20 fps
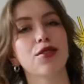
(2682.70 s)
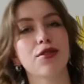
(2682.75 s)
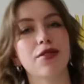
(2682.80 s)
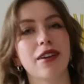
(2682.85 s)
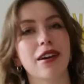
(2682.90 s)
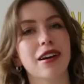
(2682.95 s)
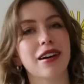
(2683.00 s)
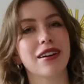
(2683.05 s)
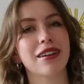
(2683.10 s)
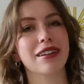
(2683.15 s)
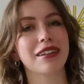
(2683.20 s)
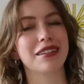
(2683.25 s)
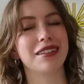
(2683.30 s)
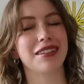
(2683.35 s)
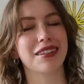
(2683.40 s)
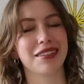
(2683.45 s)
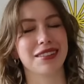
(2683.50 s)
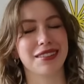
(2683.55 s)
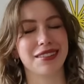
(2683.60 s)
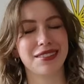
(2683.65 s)
far it
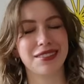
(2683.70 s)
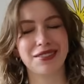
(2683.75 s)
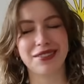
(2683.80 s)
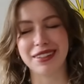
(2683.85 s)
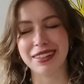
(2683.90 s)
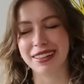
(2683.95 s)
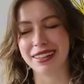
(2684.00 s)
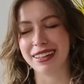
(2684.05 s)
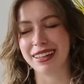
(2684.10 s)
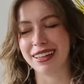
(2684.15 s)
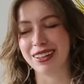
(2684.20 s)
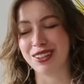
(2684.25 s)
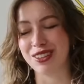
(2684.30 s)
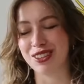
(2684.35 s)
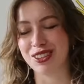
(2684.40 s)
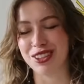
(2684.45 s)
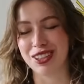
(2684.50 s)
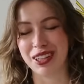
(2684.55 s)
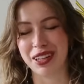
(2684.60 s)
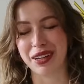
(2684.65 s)
doesn't feel
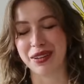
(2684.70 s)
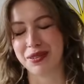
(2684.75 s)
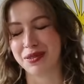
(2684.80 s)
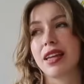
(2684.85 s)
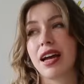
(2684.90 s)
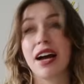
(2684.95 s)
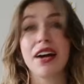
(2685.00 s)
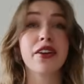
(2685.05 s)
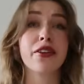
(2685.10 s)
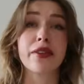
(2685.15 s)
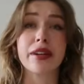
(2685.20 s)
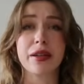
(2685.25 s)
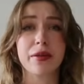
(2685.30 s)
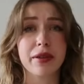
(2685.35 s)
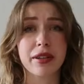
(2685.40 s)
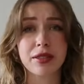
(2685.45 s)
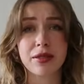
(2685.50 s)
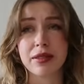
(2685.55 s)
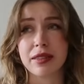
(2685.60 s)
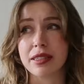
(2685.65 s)
itchy. I'd already
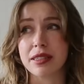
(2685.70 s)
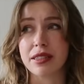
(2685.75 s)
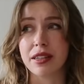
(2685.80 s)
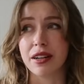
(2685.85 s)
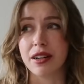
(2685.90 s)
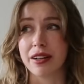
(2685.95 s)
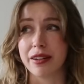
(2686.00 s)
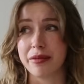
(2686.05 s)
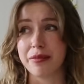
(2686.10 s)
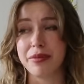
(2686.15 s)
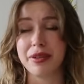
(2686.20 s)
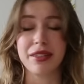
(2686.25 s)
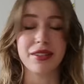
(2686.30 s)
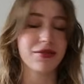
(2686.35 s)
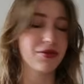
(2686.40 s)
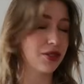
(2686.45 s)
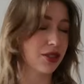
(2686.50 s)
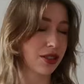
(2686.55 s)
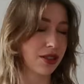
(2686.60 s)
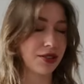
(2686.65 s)
worked with this yarn,
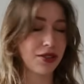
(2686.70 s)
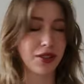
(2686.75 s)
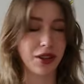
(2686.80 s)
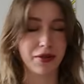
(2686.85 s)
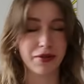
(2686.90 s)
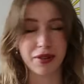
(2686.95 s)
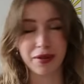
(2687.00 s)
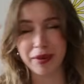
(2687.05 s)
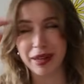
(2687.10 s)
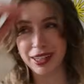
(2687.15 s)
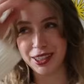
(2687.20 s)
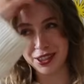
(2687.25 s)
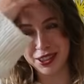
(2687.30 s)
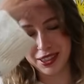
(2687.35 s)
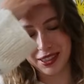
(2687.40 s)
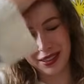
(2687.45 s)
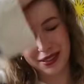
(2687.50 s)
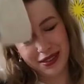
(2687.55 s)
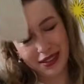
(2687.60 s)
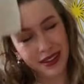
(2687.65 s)
but just as
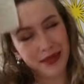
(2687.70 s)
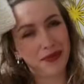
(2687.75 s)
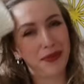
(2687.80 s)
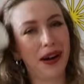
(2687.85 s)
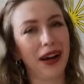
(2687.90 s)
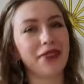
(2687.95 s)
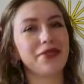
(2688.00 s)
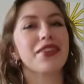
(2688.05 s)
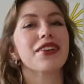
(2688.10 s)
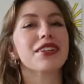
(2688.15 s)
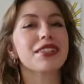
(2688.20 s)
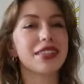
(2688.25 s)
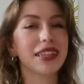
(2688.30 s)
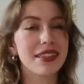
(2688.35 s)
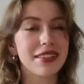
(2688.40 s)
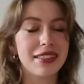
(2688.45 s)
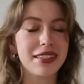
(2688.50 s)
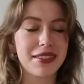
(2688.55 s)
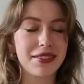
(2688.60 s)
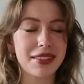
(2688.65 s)
confirmation, my very
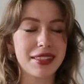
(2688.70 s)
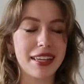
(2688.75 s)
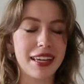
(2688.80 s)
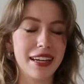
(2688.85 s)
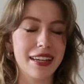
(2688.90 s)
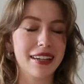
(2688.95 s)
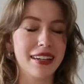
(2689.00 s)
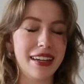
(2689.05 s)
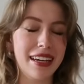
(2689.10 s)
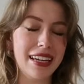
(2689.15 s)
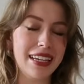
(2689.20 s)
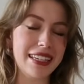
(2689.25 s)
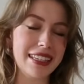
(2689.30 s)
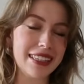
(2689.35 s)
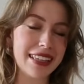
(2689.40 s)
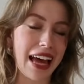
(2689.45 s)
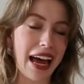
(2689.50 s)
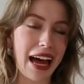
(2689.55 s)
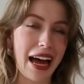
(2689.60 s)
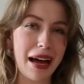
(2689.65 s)
sensitive skin is
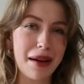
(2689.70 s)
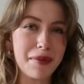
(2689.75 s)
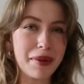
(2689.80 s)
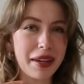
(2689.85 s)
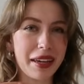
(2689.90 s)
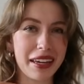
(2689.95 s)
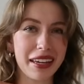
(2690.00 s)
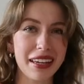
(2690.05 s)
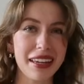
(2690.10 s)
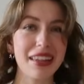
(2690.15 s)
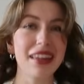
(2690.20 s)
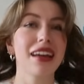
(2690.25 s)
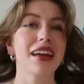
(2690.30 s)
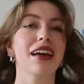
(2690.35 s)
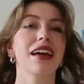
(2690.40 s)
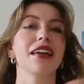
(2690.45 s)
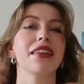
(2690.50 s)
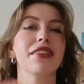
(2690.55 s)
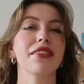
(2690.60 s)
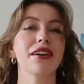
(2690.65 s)
happy.
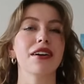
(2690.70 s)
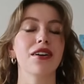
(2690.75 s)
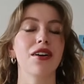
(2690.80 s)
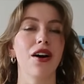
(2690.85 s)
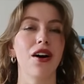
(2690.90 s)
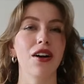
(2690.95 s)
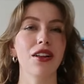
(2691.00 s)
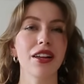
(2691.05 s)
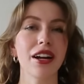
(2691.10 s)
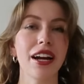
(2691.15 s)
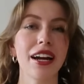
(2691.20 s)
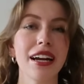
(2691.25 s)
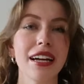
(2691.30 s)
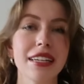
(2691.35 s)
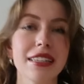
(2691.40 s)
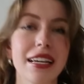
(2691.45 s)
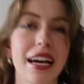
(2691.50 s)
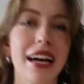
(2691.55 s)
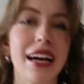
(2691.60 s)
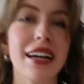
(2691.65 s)
The collar
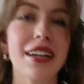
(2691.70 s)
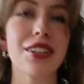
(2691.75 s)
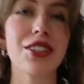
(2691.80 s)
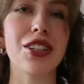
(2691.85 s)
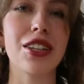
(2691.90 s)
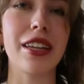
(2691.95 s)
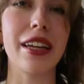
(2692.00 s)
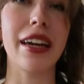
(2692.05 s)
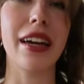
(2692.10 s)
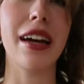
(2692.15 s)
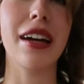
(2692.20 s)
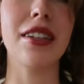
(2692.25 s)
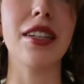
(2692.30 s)
is actually a